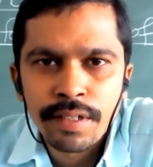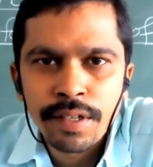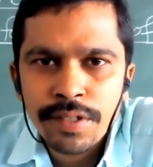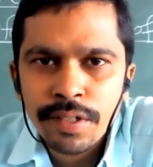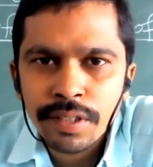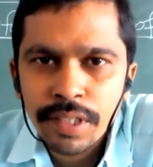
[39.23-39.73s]

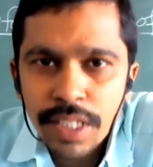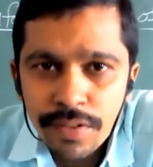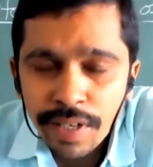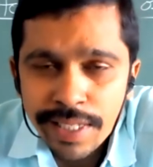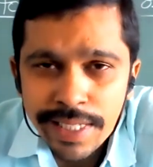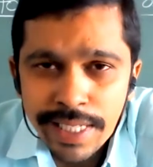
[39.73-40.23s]
So this
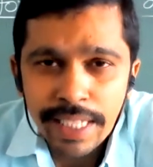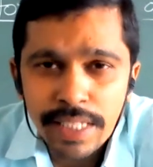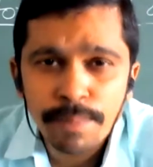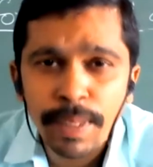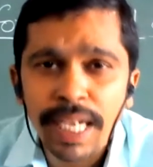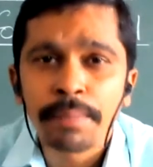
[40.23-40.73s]
was
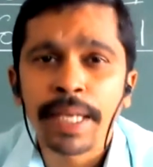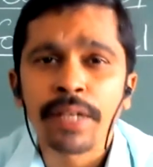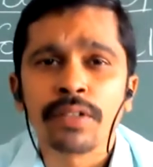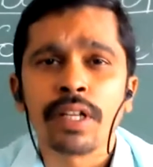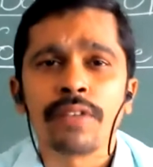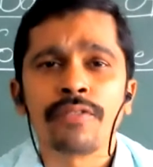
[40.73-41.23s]
explained by
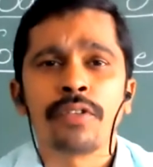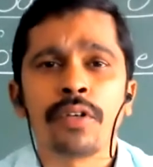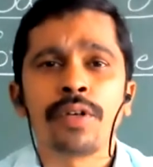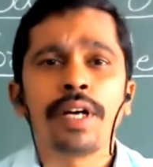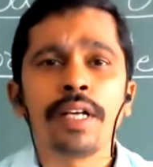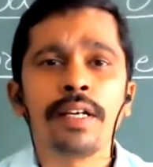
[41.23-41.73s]

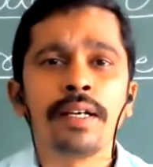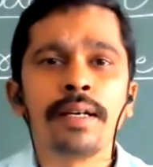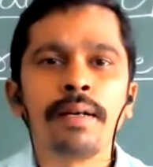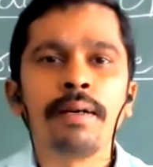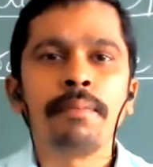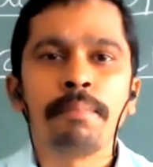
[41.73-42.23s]
Rutherford
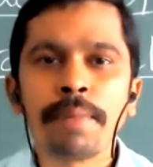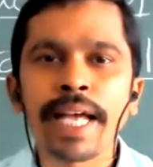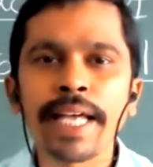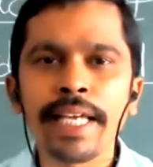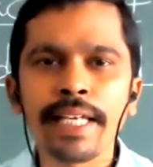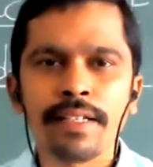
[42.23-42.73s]

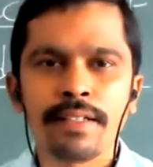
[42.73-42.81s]
by